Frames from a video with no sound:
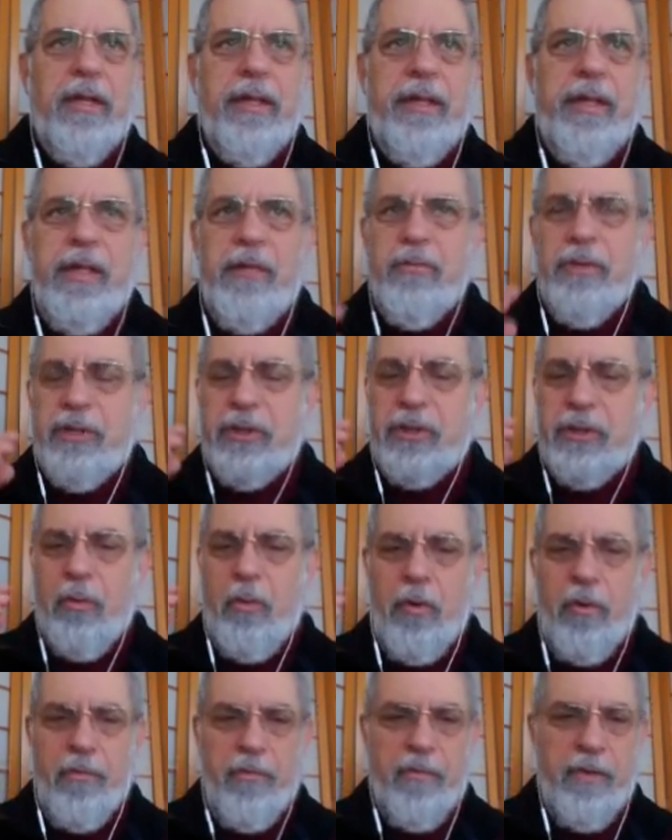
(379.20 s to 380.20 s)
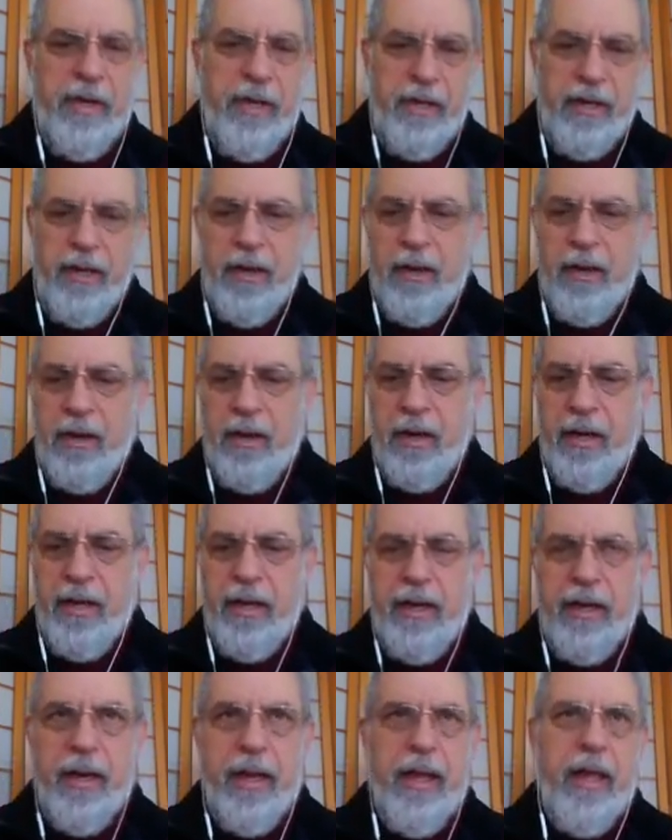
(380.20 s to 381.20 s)
He was orphaned at
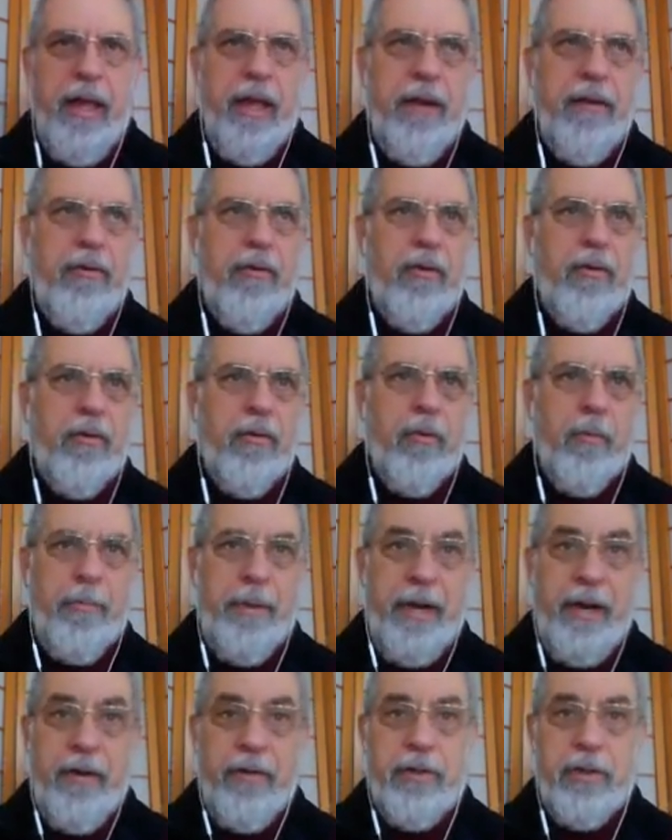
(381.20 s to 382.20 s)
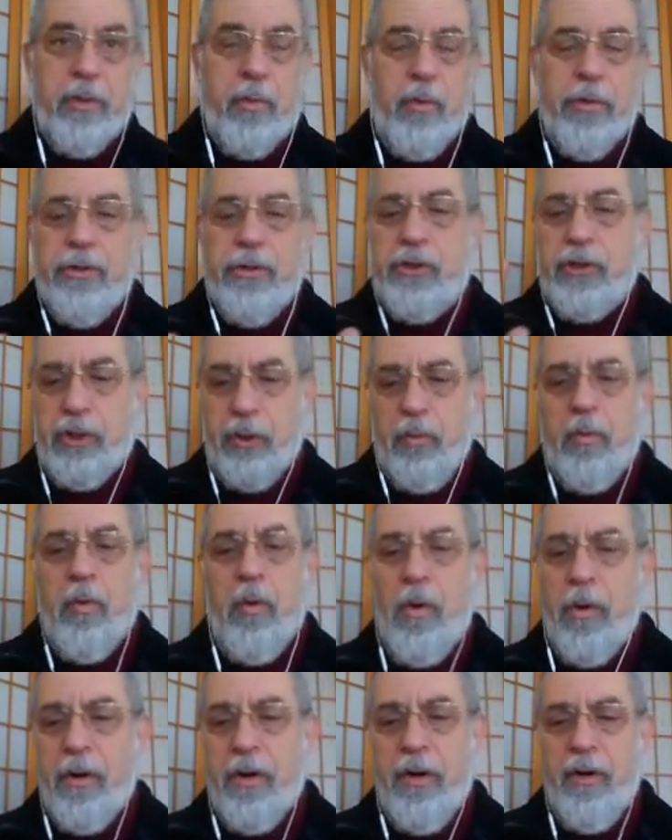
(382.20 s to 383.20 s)
9, and her parents were
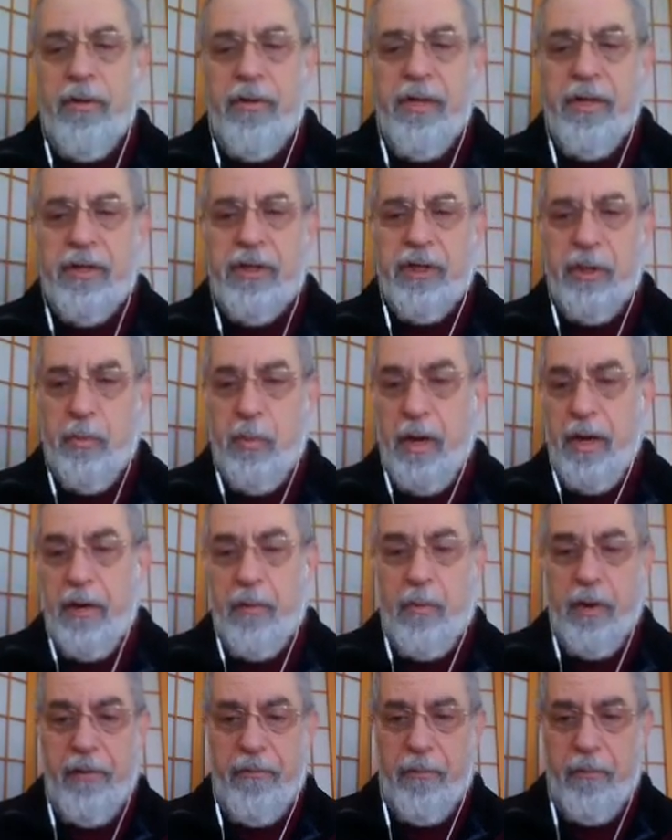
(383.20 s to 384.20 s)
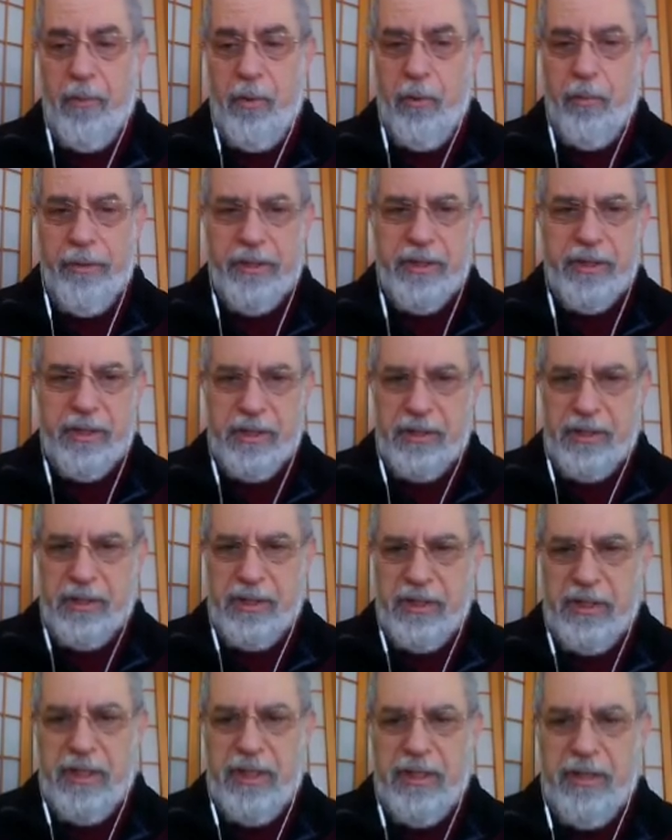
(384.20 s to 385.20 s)
so hard that she ran away from home at
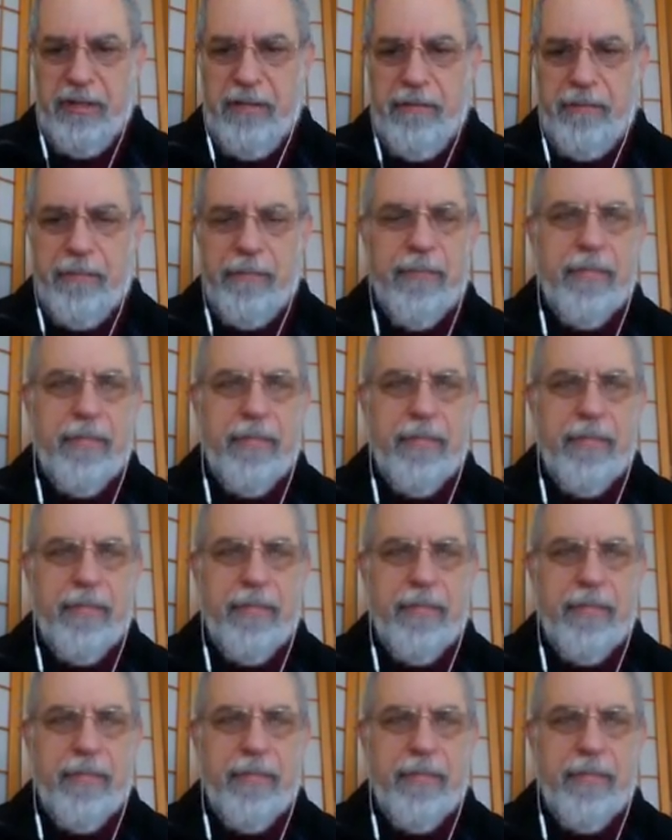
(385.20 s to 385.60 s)
16.